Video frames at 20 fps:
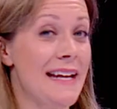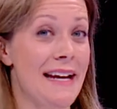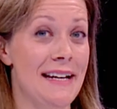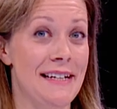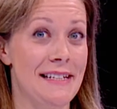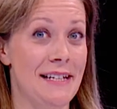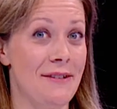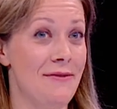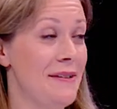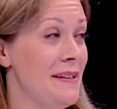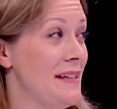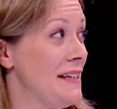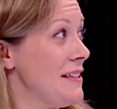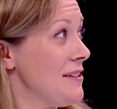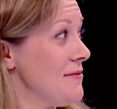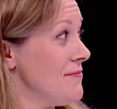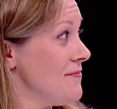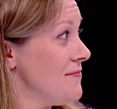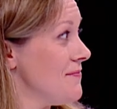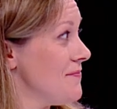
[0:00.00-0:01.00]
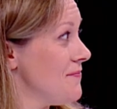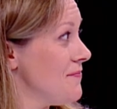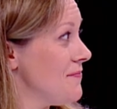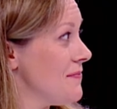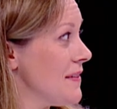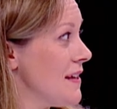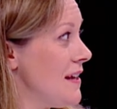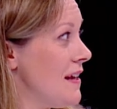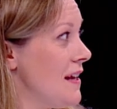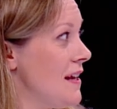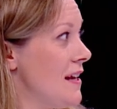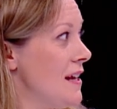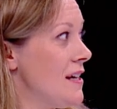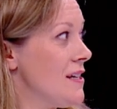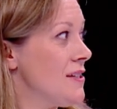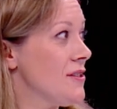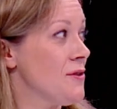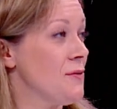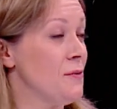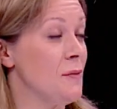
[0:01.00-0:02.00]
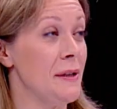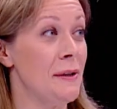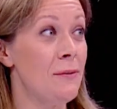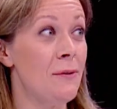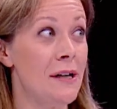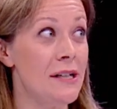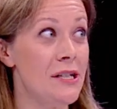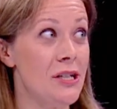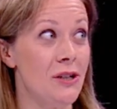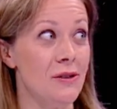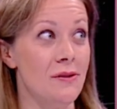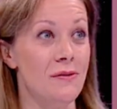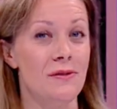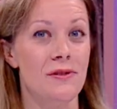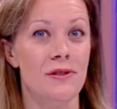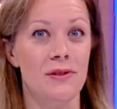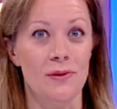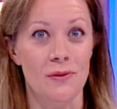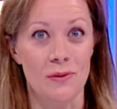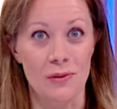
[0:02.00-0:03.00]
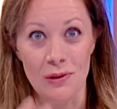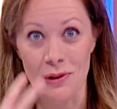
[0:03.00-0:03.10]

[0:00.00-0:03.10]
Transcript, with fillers: assignment. activity. So we want you to